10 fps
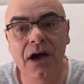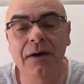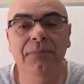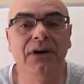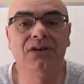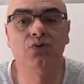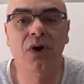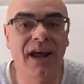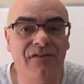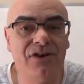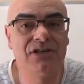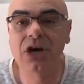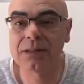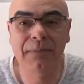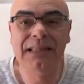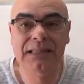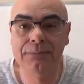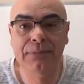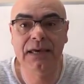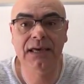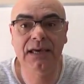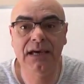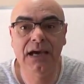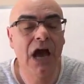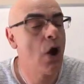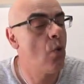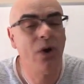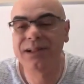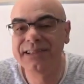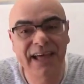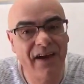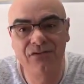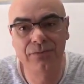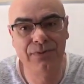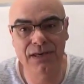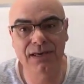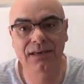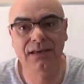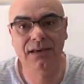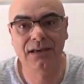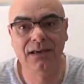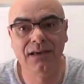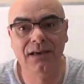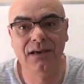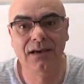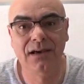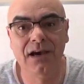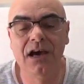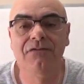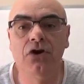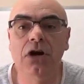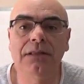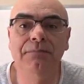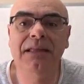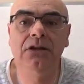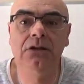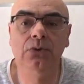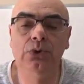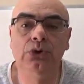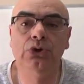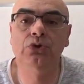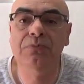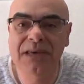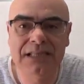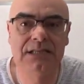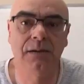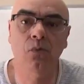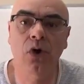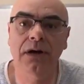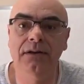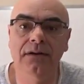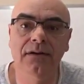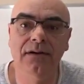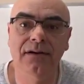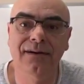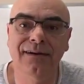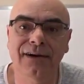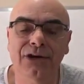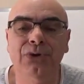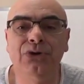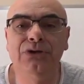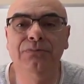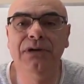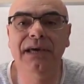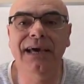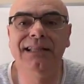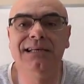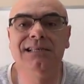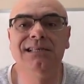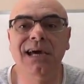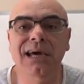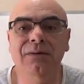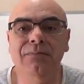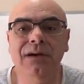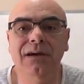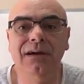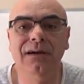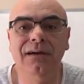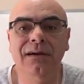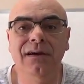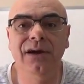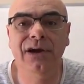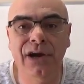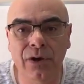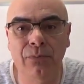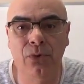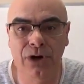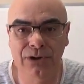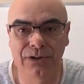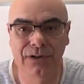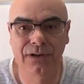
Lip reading: Because whatever is not meant to be, will never be. If you're not meant to meet someone, you could be in the same airport,